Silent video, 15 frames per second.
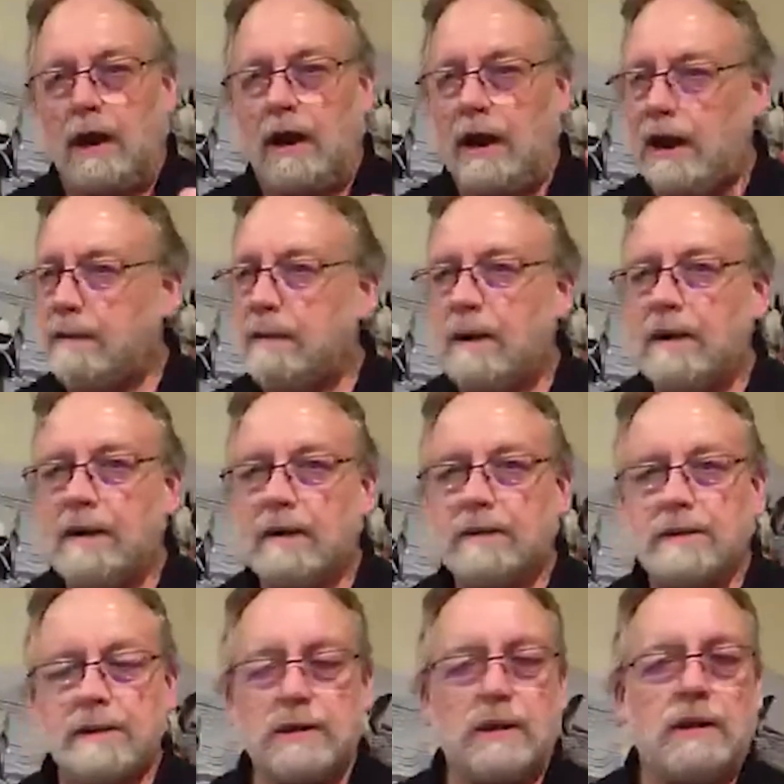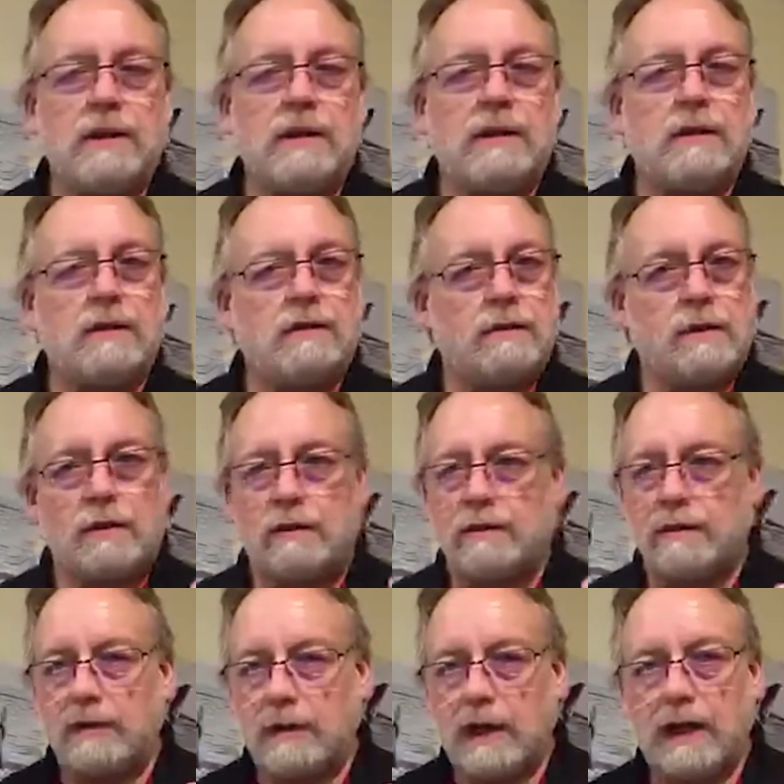anybody that's a
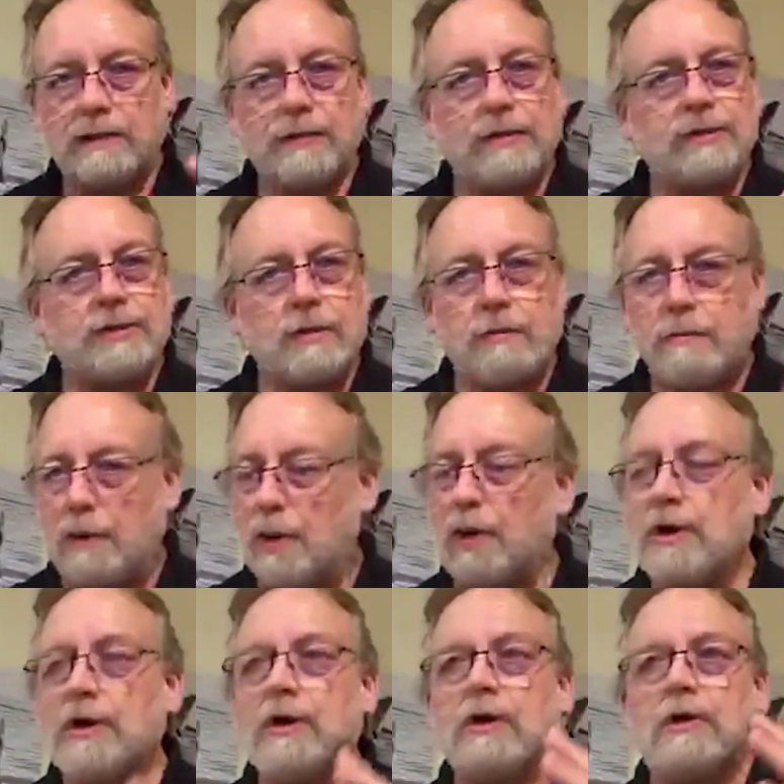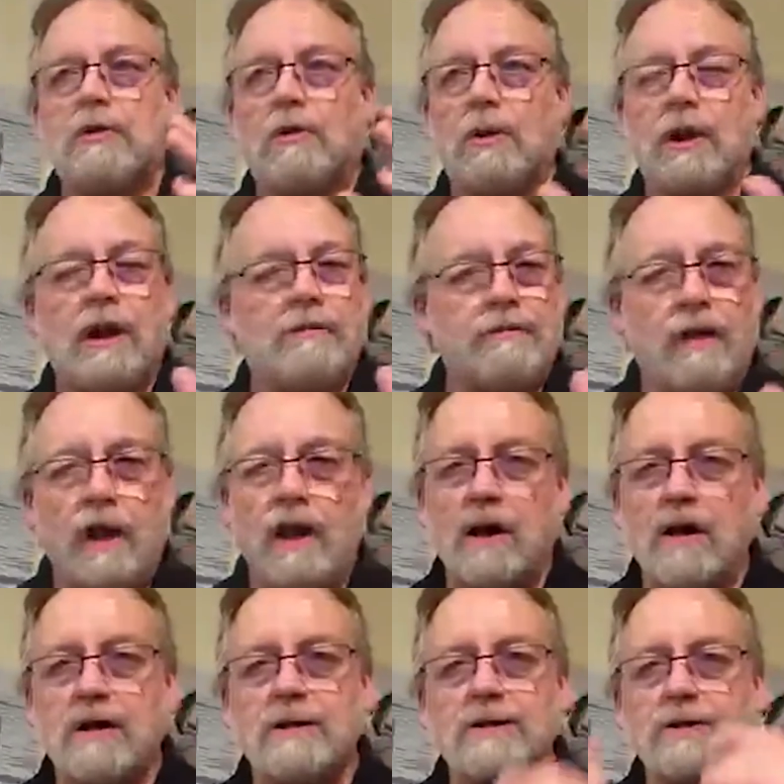naturalist or a birder or have
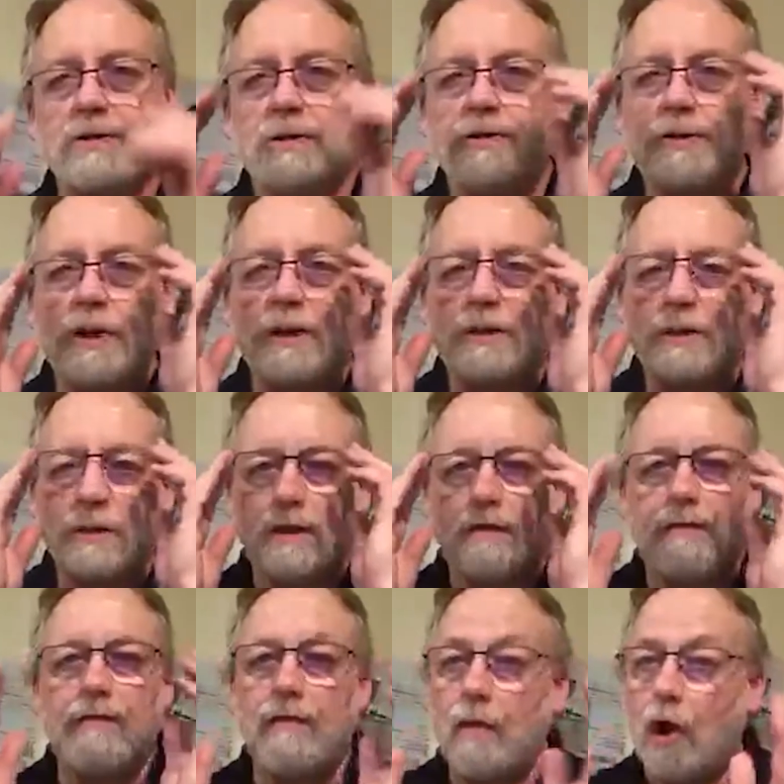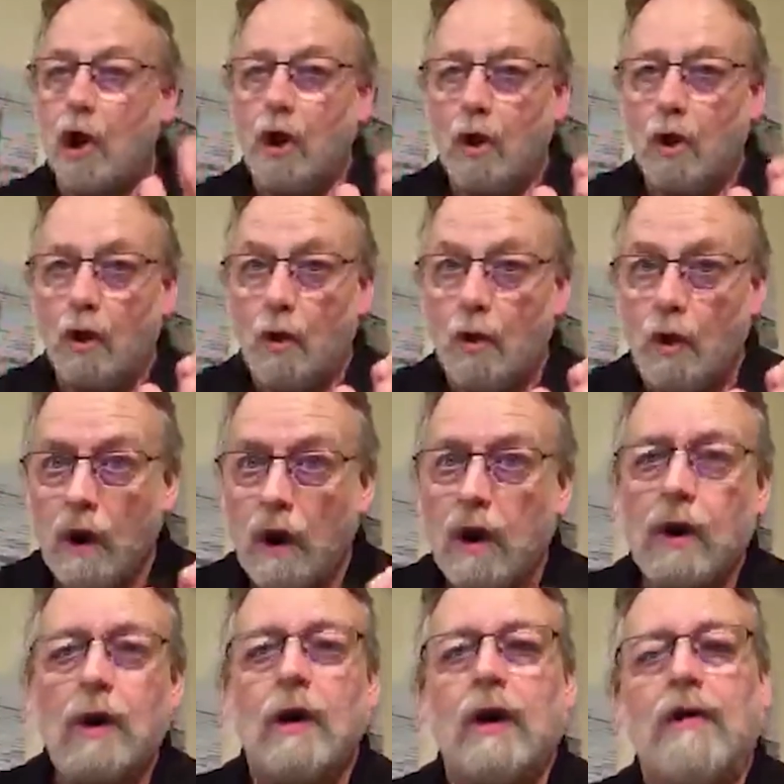gardens or those kinds of stuff know
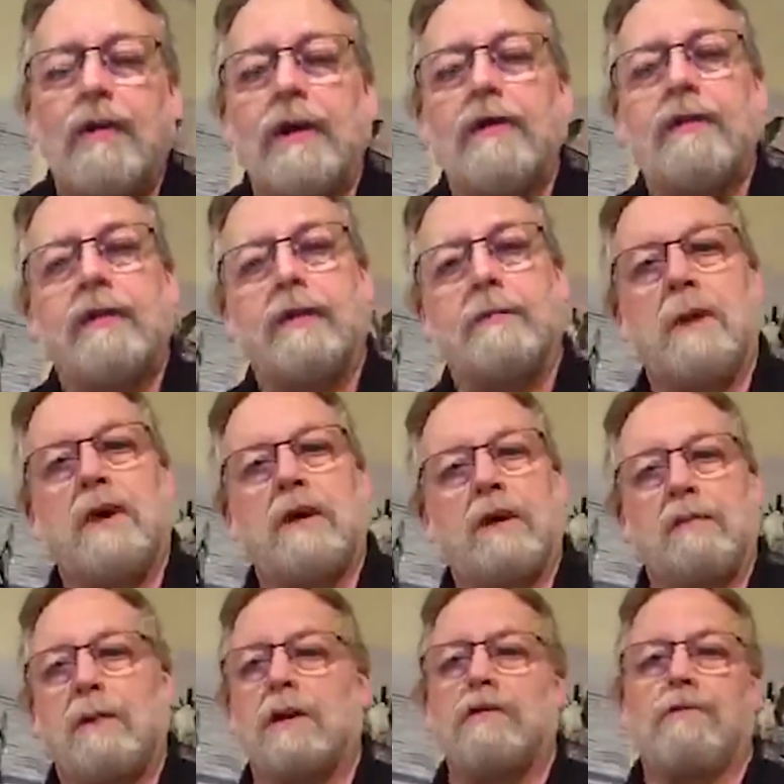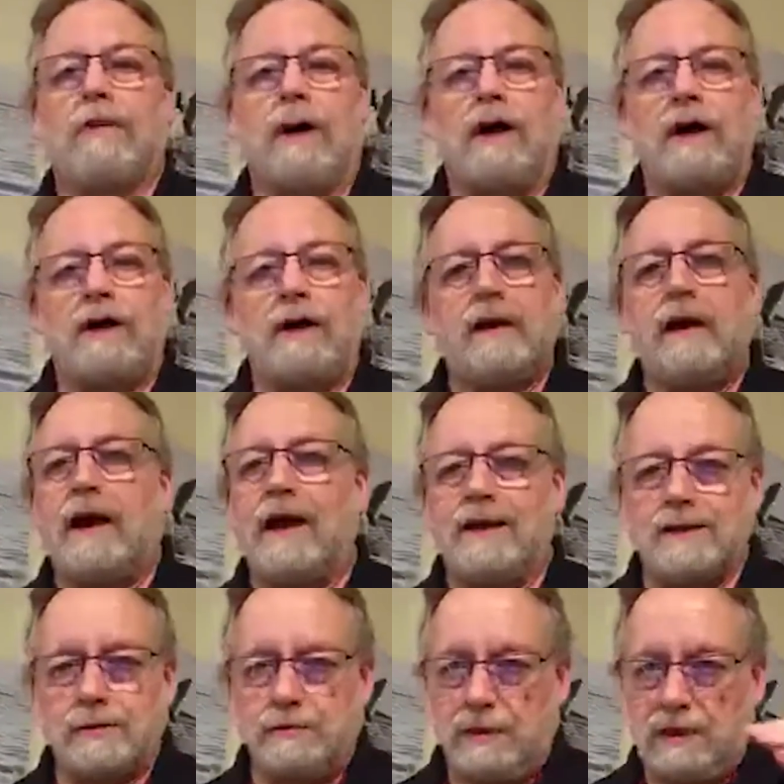that the monarch butterfly
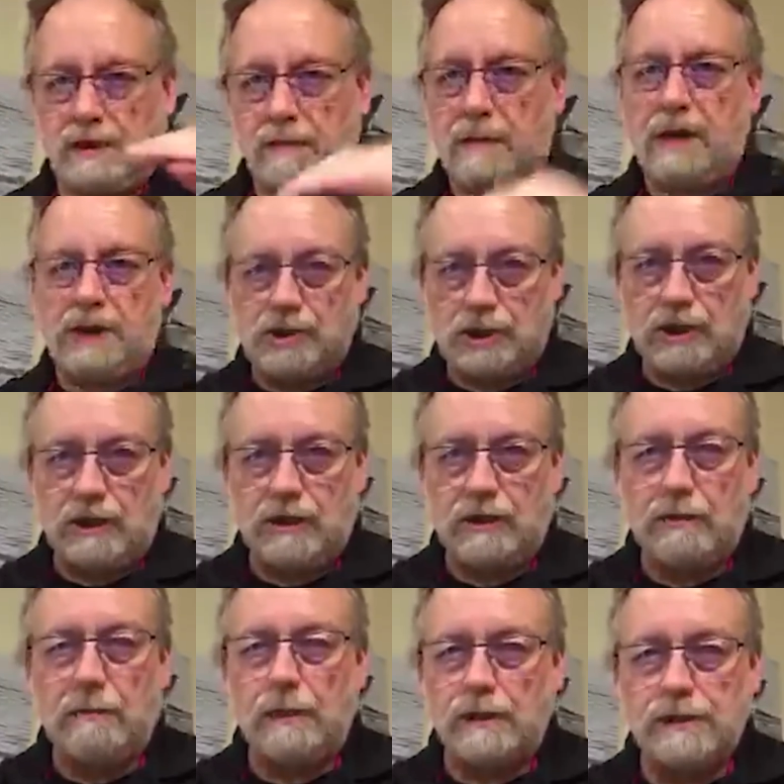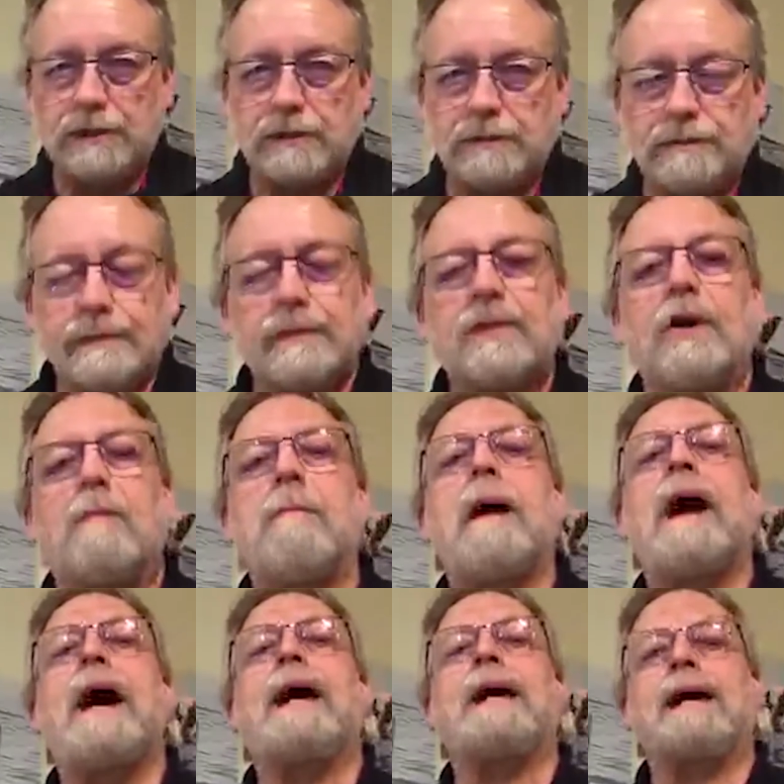has been diminishing in numbers,
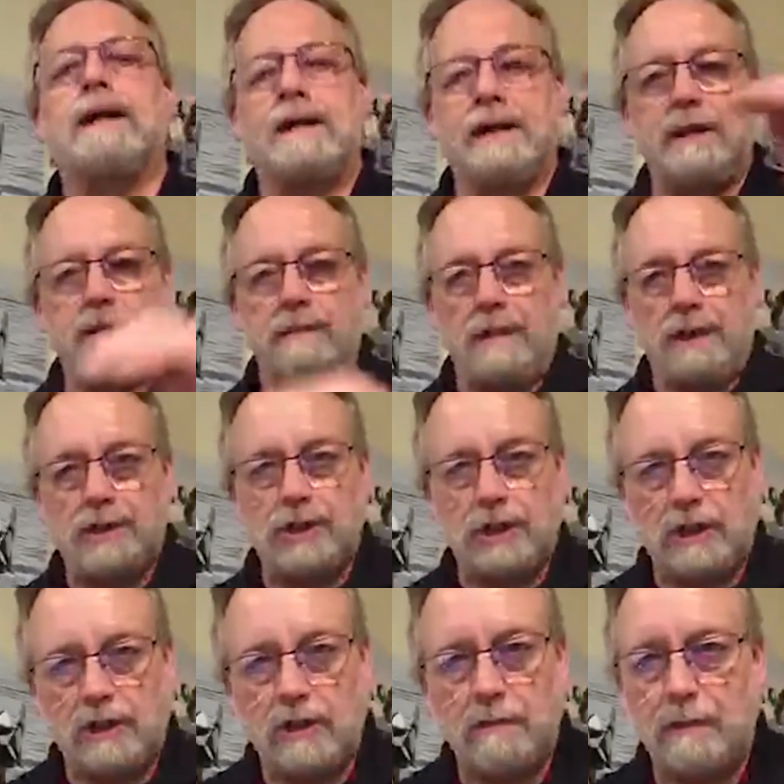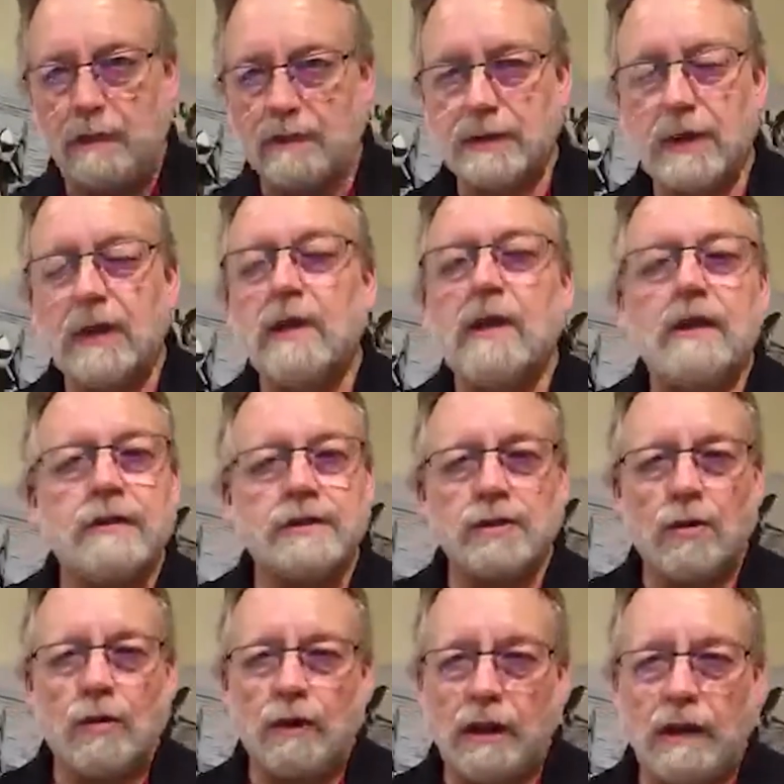dramatically diminishing in numbers. There's a
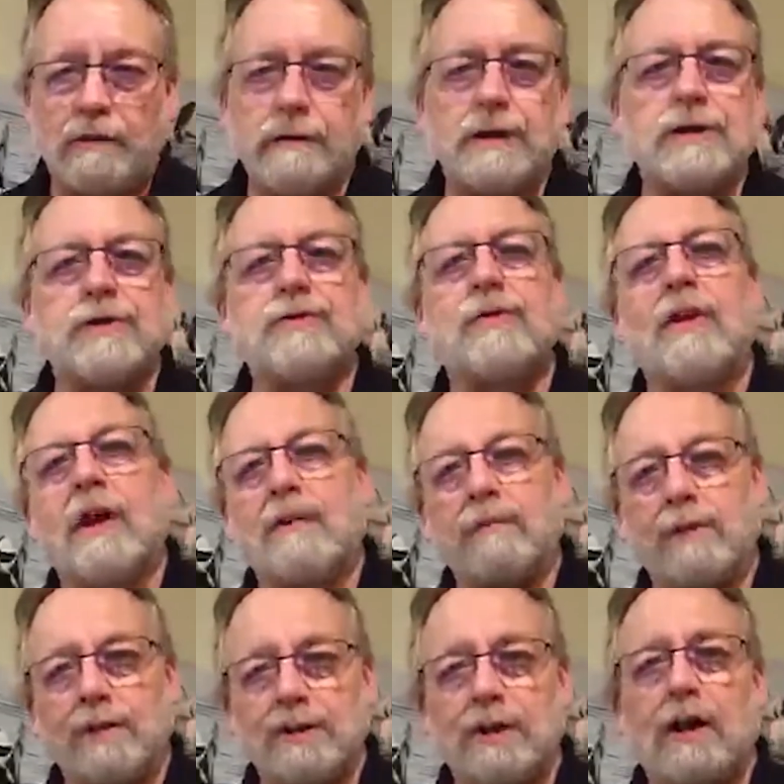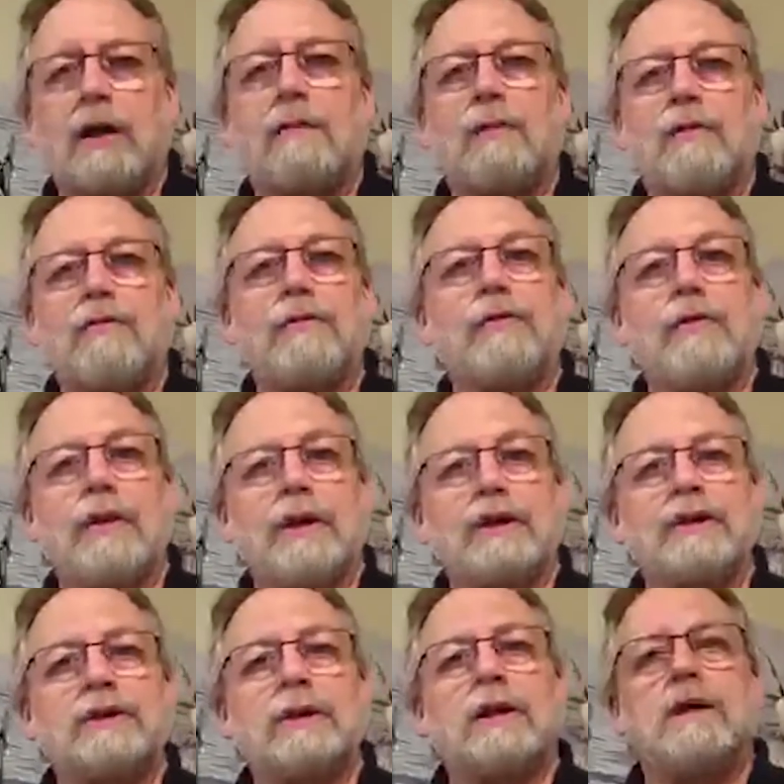whole lot of reasons for that, and we're going to talk about a few
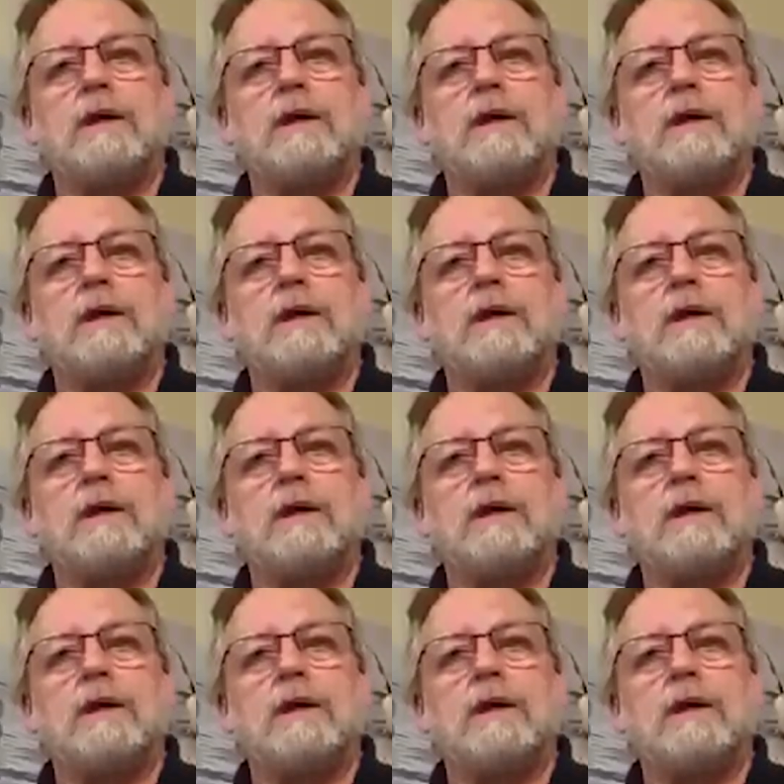things.